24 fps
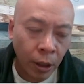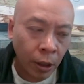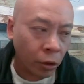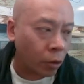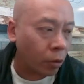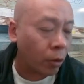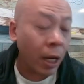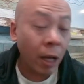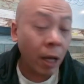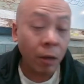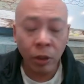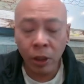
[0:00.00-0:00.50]

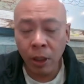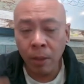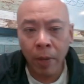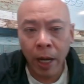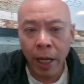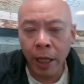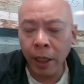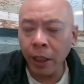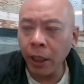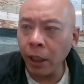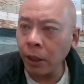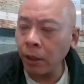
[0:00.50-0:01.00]
So now some
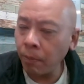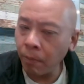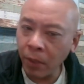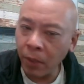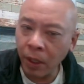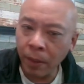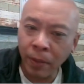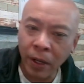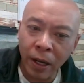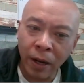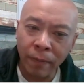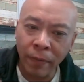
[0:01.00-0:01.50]
ladies
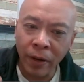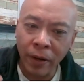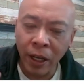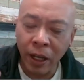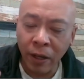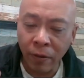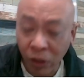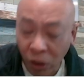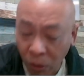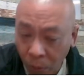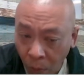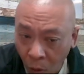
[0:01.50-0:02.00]
maybe they
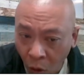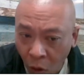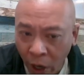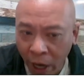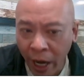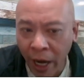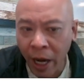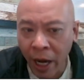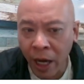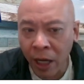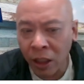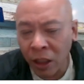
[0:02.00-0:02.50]
have a small
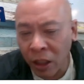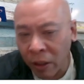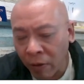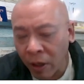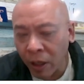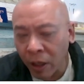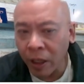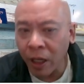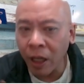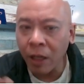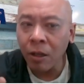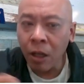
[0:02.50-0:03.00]
hand, something
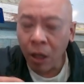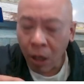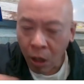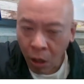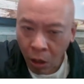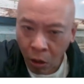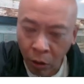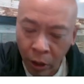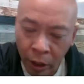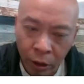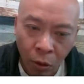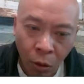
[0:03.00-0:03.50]
like that.
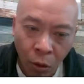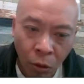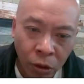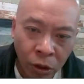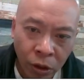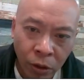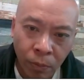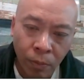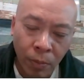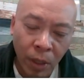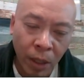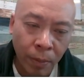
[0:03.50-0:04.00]
Okay,
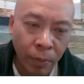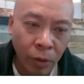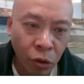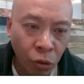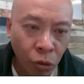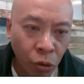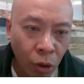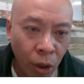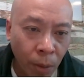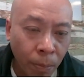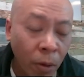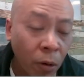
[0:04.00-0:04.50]
those may be
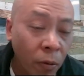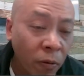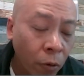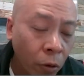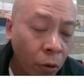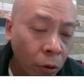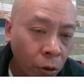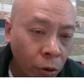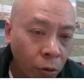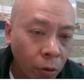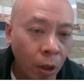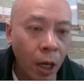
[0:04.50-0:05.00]
suitable
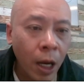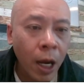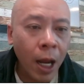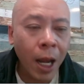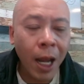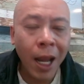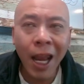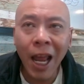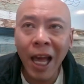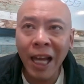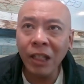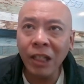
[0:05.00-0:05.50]
for you.
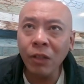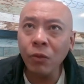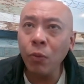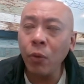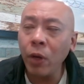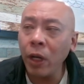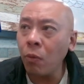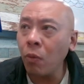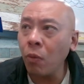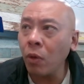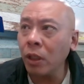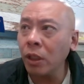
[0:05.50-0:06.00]

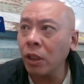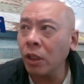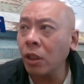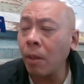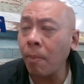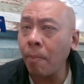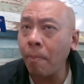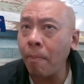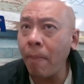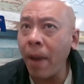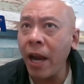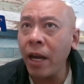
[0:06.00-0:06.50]
Lightweight, what is
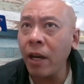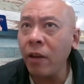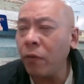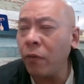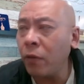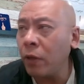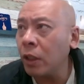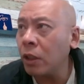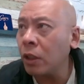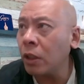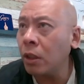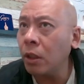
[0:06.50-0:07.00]
the
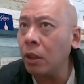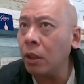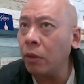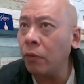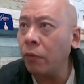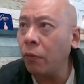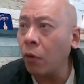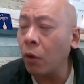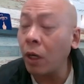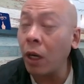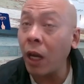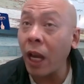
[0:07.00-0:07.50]
benefits
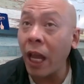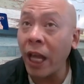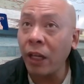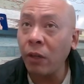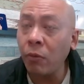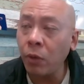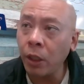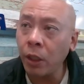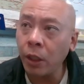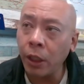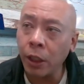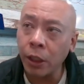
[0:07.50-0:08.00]
for the
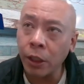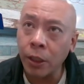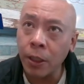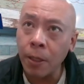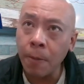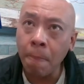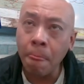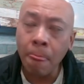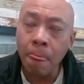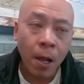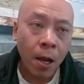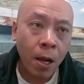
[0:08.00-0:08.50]
lightweight is
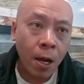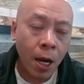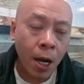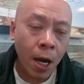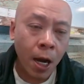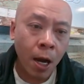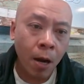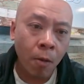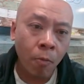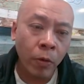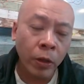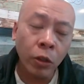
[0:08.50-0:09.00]

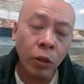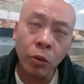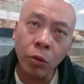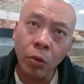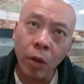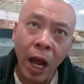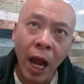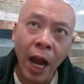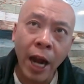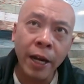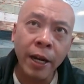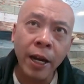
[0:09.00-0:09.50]
when you do
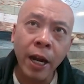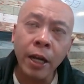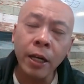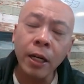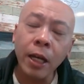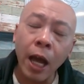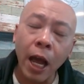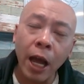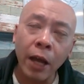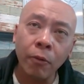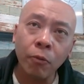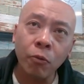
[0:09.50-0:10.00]

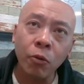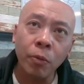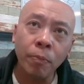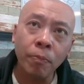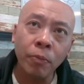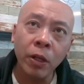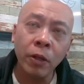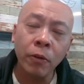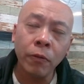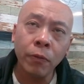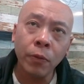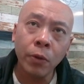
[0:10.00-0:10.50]
eyeliner, I would
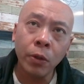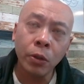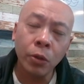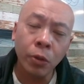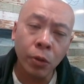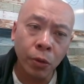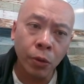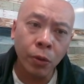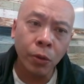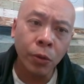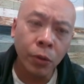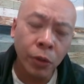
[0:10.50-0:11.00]
prefer
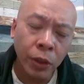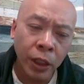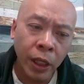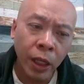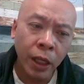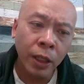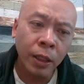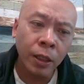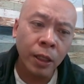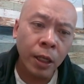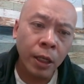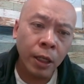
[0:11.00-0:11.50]
you
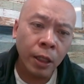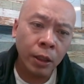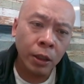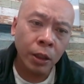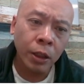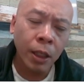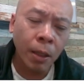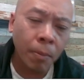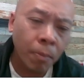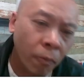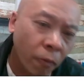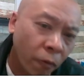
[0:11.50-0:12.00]
using
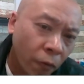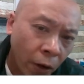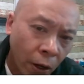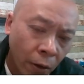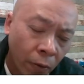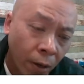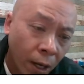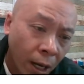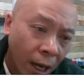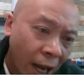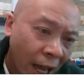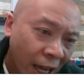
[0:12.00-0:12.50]
some very
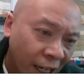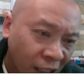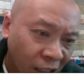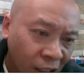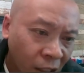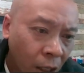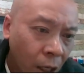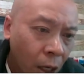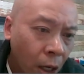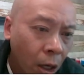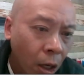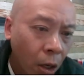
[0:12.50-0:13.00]

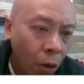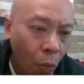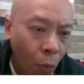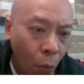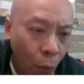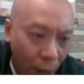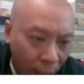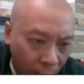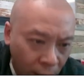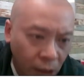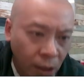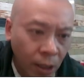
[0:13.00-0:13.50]

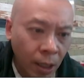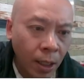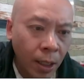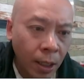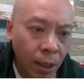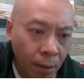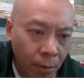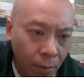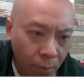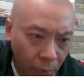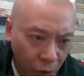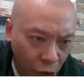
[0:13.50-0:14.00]
lightweight
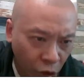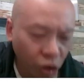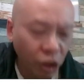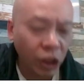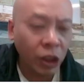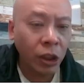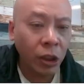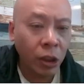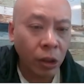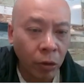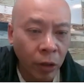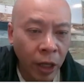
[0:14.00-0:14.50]

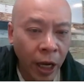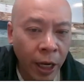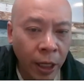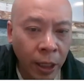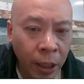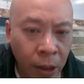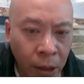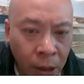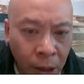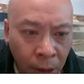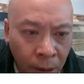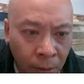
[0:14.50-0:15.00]
machines. Okay,
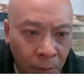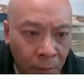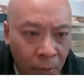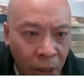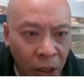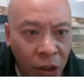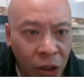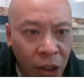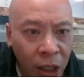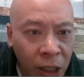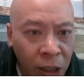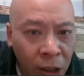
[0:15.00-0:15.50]
is it
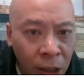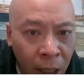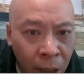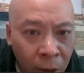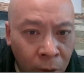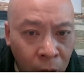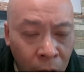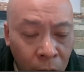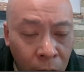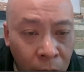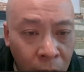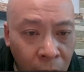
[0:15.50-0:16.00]
make sense?
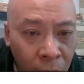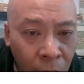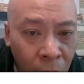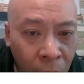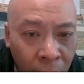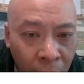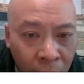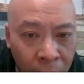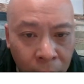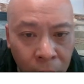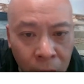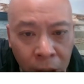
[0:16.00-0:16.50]
Now take a
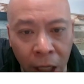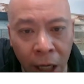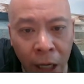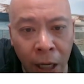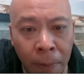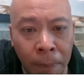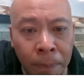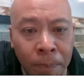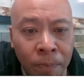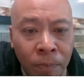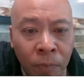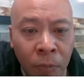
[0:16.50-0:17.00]
look at
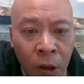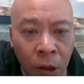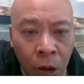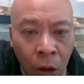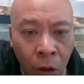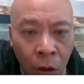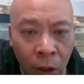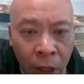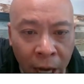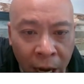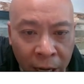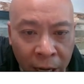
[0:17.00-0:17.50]

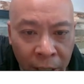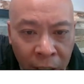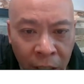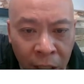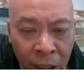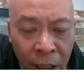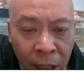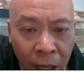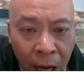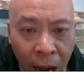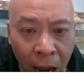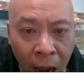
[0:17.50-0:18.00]

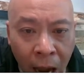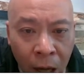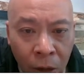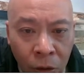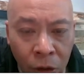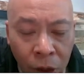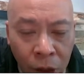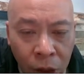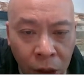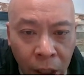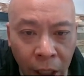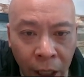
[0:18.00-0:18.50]
connecting
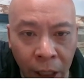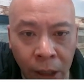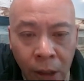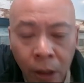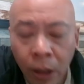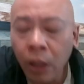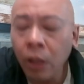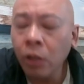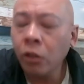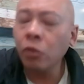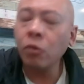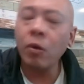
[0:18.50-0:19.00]
RCA.
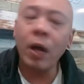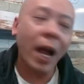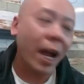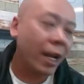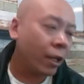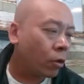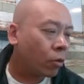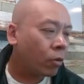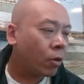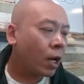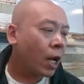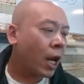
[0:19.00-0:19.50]
So I
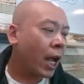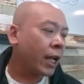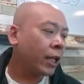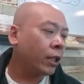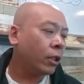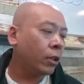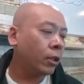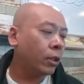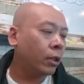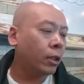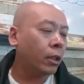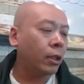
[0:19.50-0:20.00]
don't
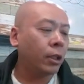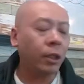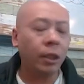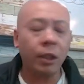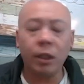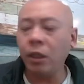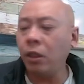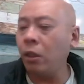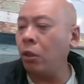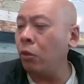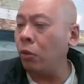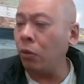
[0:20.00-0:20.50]
like
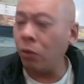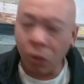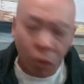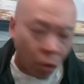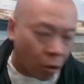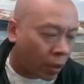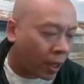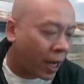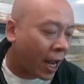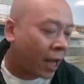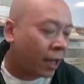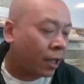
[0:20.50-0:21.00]
to
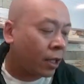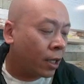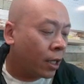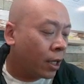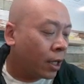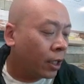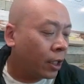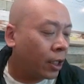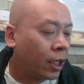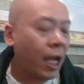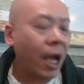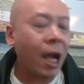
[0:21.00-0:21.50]
connect
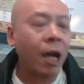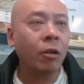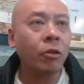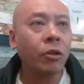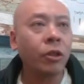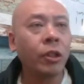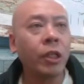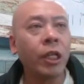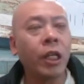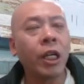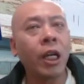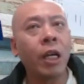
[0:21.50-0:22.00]
the
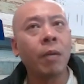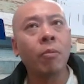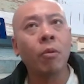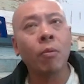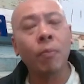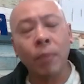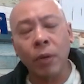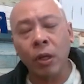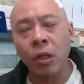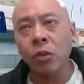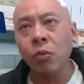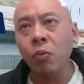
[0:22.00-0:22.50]
RCA cable
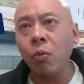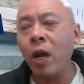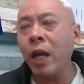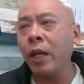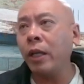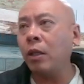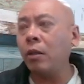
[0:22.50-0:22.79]
because why?